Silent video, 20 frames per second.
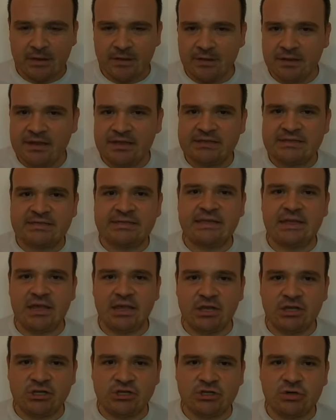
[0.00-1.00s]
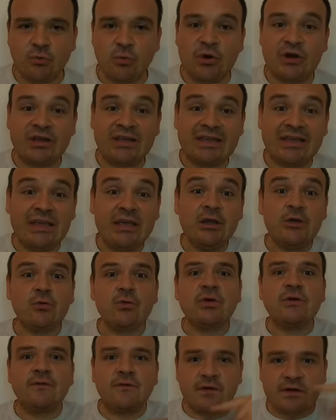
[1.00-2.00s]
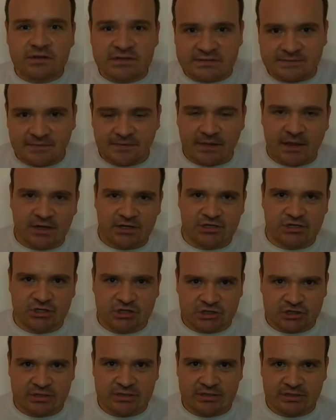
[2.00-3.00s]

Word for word: his gauge where he reverse flushes